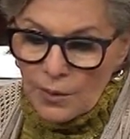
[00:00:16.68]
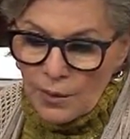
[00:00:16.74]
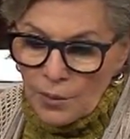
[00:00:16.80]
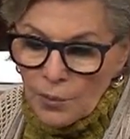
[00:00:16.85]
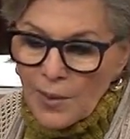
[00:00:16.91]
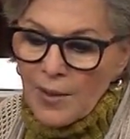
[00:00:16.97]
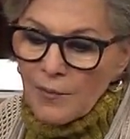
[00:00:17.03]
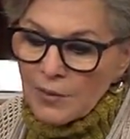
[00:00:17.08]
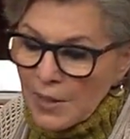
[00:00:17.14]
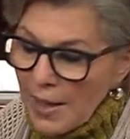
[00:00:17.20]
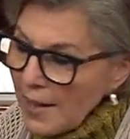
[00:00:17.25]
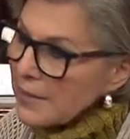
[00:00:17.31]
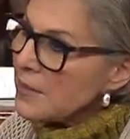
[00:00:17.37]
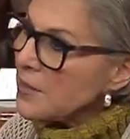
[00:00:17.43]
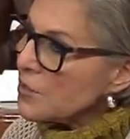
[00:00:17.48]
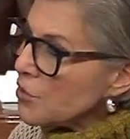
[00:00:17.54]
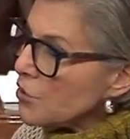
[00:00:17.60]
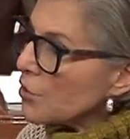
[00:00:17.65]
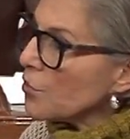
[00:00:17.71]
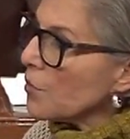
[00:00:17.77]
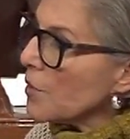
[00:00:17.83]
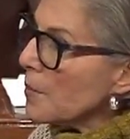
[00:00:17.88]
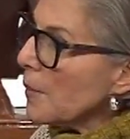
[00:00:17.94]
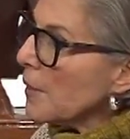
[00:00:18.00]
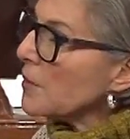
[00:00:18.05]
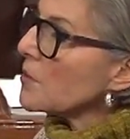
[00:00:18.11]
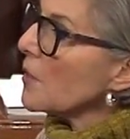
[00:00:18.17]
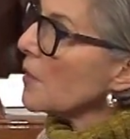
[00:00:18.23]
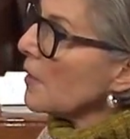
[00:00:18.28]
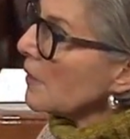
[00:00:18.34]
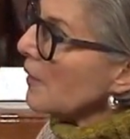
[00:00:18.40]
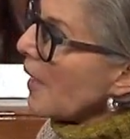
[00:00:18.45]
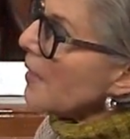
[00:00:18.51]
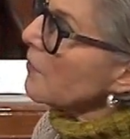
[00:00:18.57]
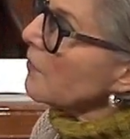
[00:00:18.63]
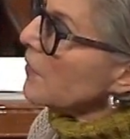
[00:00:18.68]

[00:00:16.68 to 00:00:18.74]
We have a lot of disagreements on a lot of